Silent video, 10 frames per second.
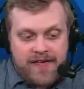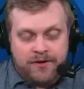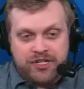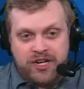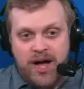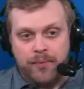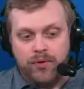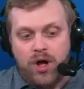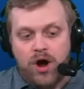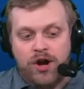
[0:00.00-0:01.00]
There's a
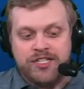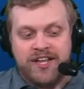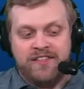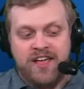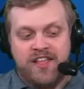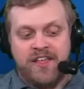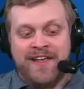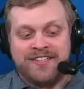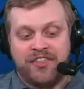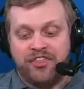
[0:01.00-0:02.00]
couple guards, and the, I
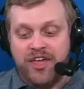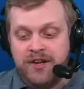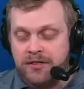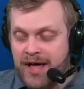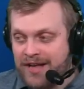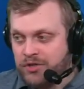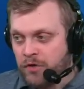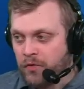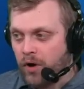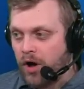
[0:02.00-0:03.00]
think it's a thin class
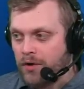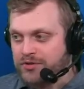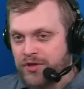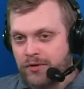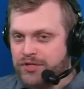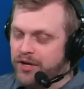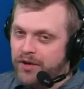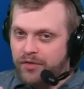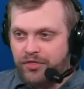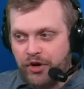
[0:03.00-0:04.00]
overall, so those
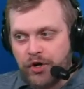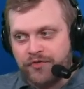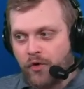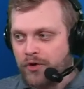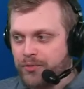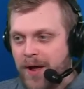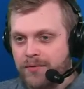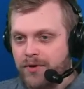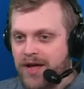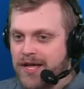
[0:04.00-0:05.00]
third,
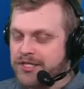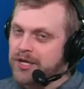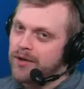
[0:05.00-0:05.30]
fourth-round grades